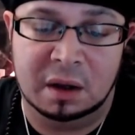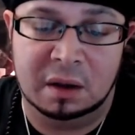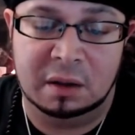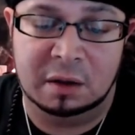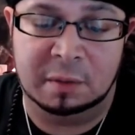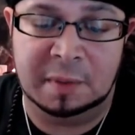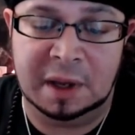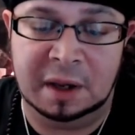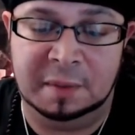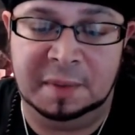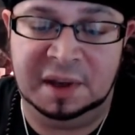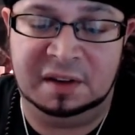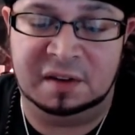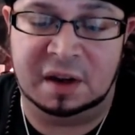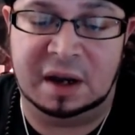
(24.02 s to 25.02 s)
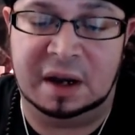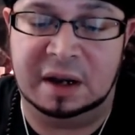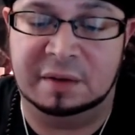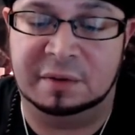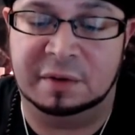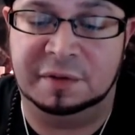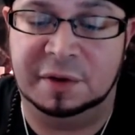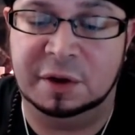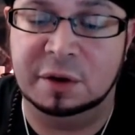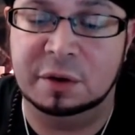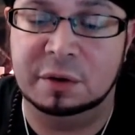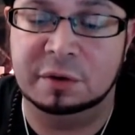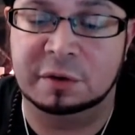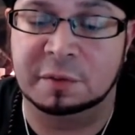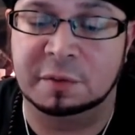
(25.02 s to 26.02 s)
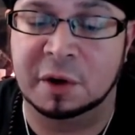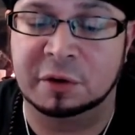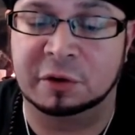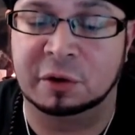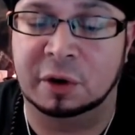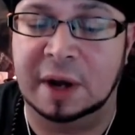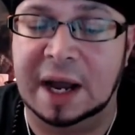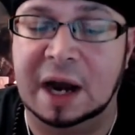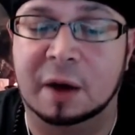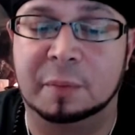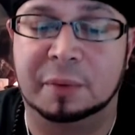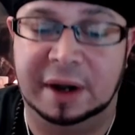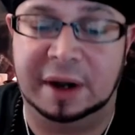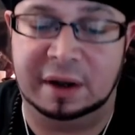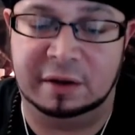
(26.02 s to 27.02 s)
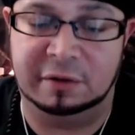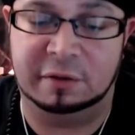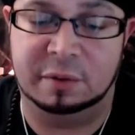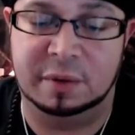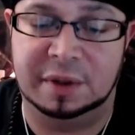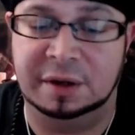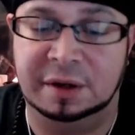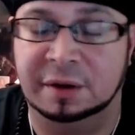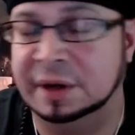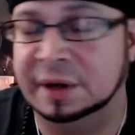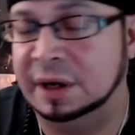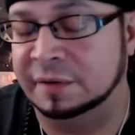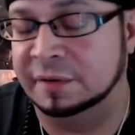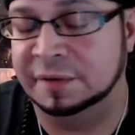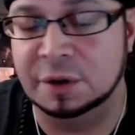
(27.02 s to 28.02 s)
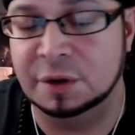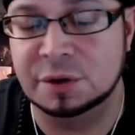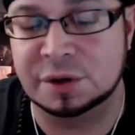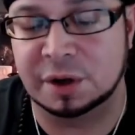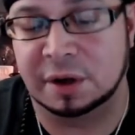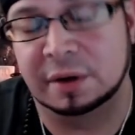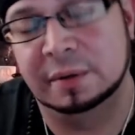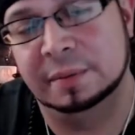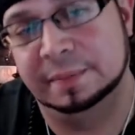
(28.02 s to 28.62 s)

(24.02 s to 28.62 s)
There may be times of huge emotional outbreaks within your near future.